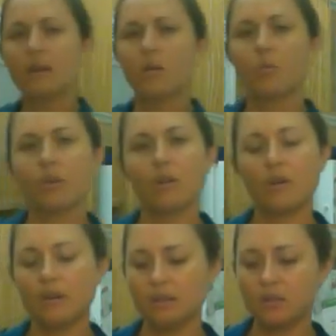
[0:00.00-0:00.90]
we're going
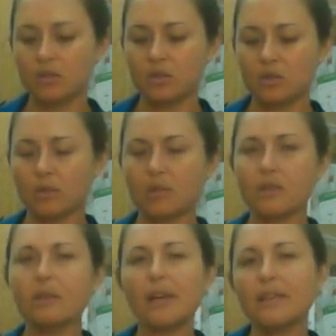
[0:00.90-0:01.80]
to do a little
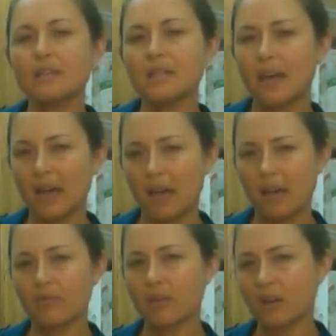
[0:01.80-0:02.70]
less than
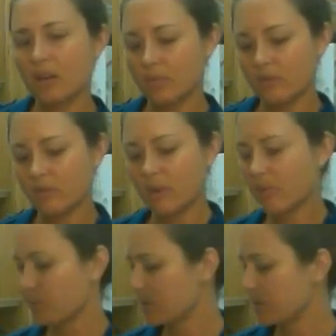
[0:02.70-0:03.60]
1/2 cup of maple
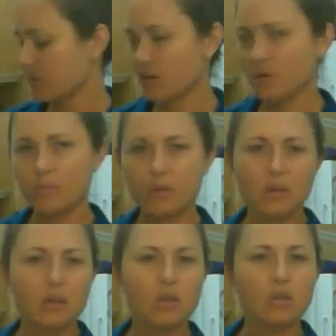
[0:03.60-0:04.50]
syrup.
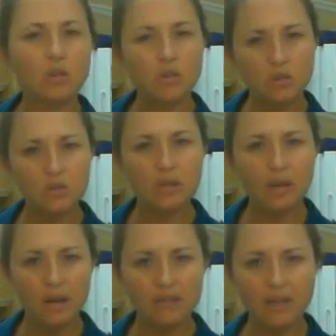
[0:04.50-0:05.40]
You can use
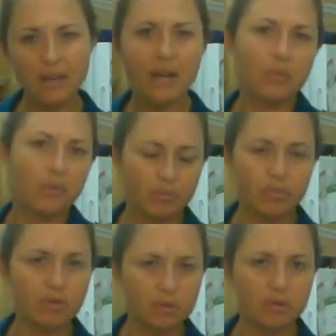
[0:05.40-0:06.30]
agave. I
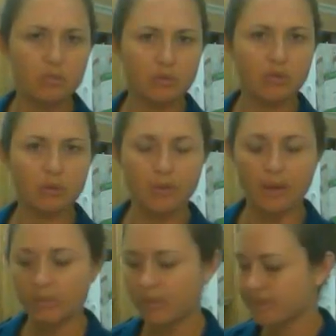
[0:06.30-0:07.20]
personally prefer
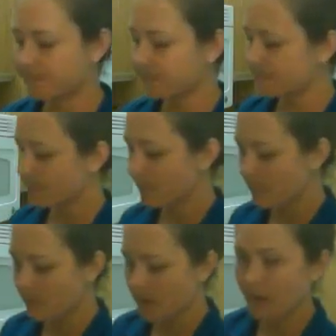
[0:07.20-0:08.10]
maple.
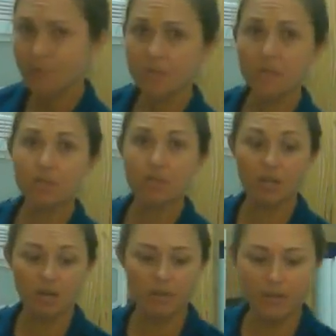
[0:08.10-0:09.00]
And I'm just going to check
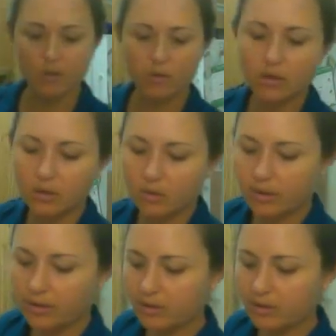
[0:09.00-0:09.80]
on my coconut oil.